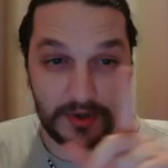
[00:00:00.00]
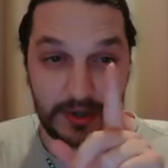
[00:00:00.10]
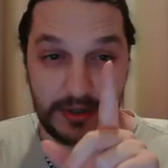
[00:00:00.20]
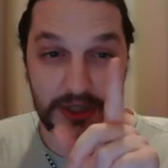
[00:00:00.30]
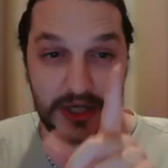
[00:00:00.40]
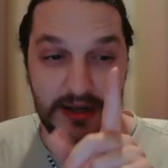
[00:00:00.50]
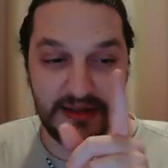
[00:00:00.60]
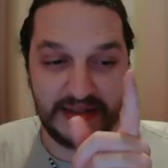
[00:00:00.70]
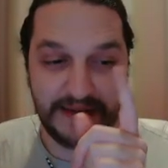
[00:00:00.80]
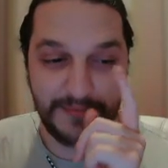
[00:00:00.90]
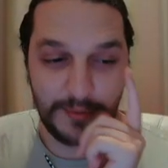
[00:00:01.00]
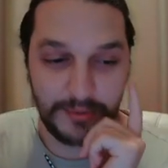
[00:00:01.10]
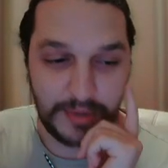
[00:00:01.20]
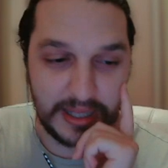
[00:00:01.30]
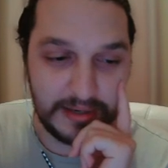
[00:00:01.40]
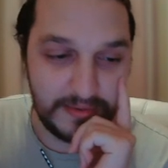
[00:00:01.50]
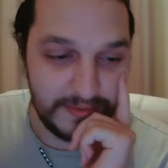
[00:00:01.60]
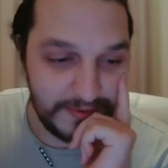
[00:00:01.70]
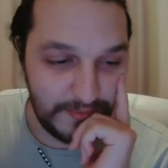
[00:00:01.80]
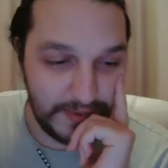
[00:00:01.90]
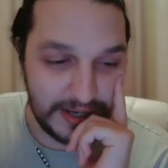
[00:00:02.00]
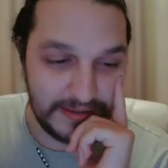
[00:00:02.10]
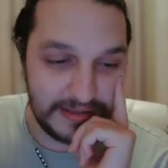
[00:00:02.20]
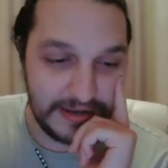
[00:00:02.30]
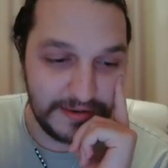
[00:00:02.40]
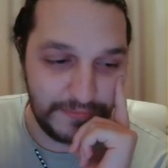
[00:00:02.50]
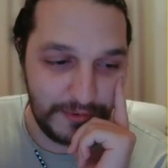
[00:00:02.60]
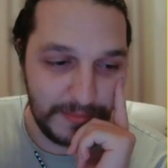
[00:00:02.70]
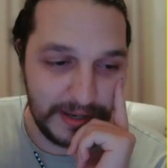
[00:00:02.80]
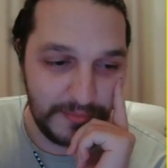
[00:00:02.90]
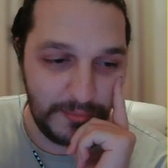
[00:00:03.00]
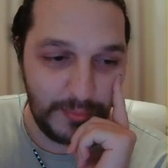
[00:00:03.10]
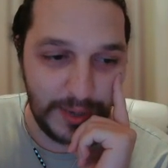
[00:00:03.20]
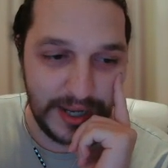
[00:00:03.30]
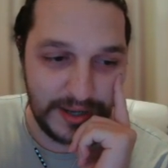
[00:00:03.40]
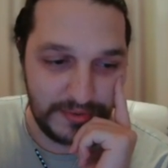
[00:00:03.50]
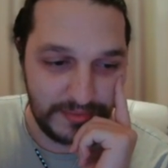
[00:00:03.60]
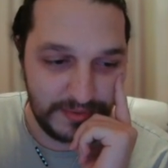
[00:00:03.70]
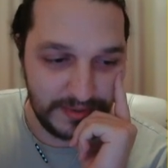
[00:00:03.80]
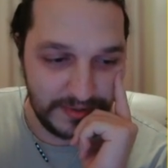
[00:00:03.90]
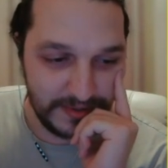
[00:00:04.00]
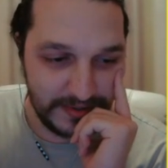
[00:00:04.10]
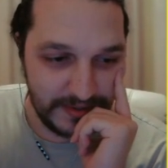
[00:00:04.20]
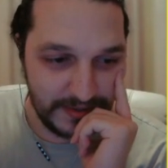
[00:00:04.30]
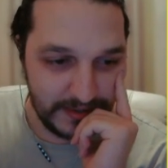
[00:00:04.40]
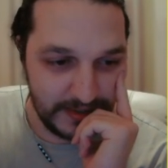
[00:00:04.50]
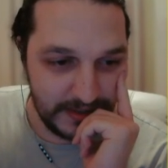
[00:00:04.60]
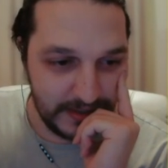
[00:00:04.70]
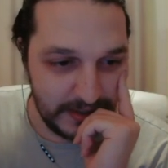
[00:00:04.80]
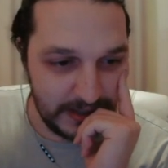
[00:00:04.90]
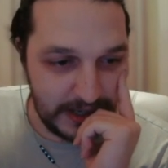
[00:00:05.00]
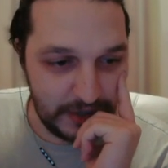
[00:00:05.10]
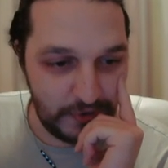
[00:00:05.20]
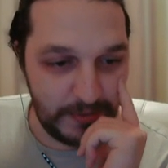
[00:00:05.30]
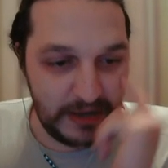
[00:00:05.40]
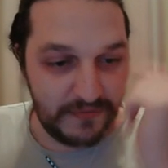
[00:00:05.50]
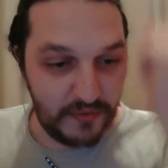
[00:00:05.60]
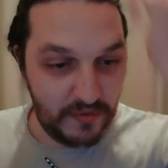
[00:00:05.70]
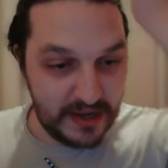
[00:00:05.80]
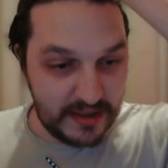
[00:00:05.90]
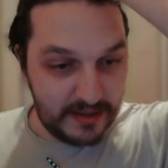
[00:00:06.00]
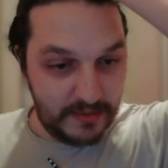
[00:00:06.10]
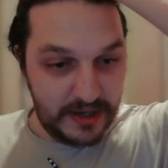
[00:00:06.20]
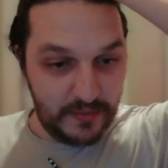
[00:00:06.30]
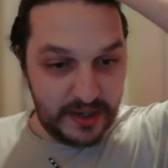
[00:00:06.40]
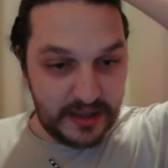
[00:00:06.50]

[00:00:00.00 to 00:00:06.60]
good. Shout out to everyone who said, react to Denethor, man. Wow. I do believe I read somewhere that when